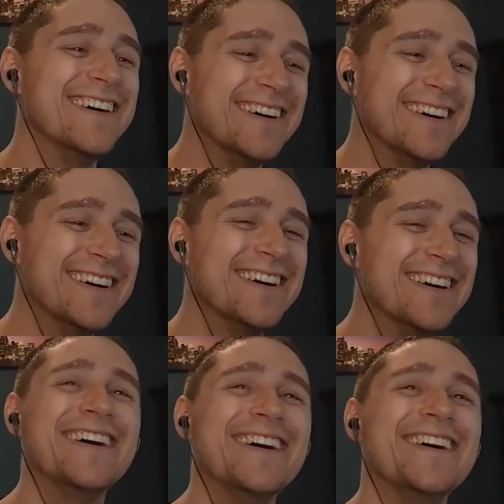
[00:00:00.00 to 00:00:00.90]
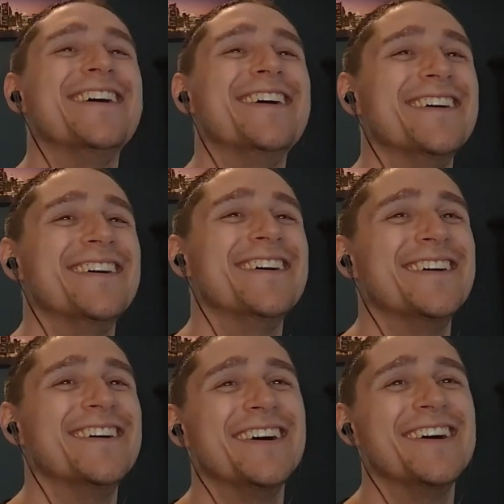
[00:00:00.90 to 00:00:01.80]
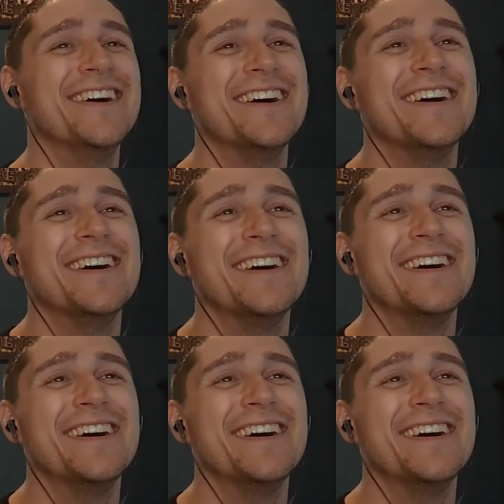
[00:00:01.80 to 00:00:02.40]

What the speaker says: Not as much of a dog person as he thought.